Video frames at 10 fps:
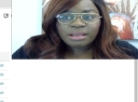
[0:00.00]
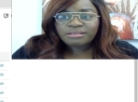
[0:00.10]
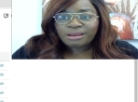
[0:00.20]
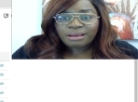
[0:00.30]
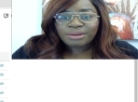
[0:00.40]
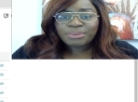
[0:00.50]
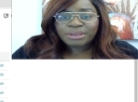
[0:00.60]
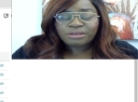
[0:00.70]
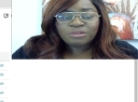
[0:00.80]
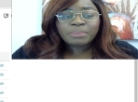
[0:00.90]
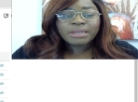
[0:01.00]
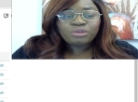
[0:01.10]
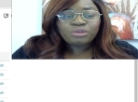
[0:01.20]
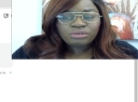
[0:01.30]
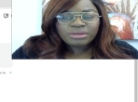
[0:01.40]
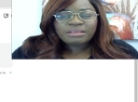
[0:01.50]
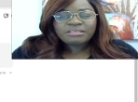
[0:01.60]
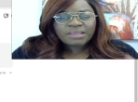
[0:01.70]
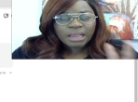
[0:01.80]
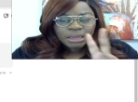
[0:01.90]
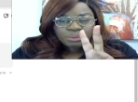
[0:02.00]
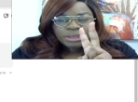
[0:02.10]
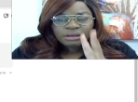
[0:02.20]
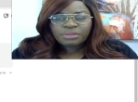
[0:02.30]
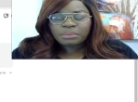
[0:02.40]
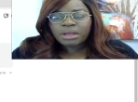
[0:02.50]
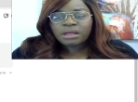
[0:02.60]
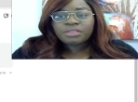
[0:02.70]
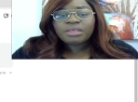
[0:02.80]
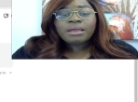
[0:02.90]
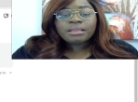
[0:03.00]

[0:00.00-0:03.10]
that's a lot of bills, but usually the second week of the month,